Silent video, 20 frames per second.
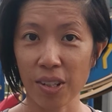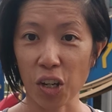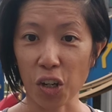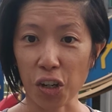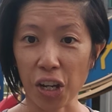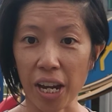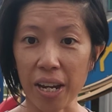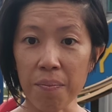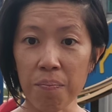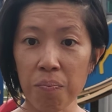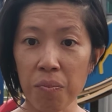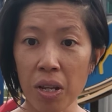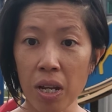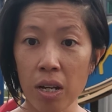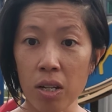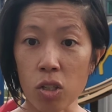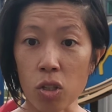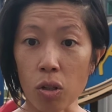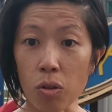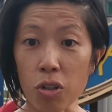Okay,
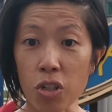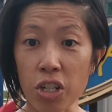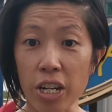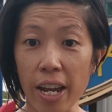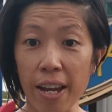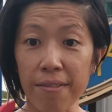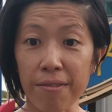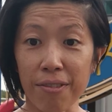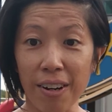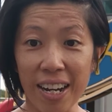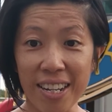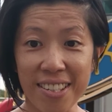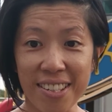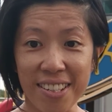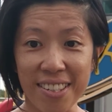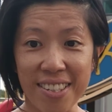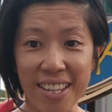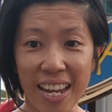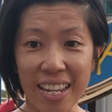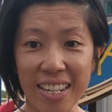so she
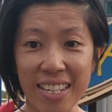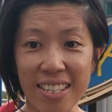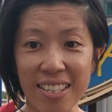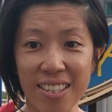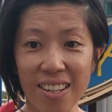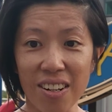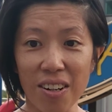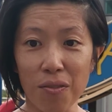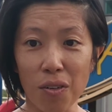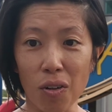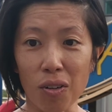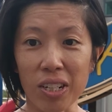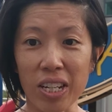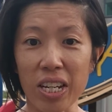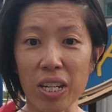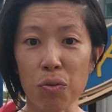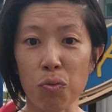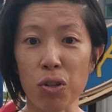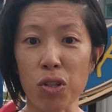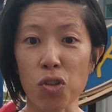advises that instead of
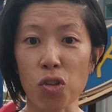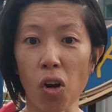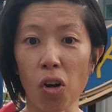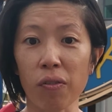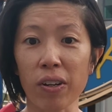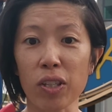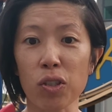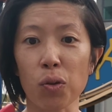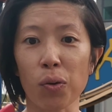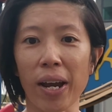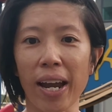only resolving to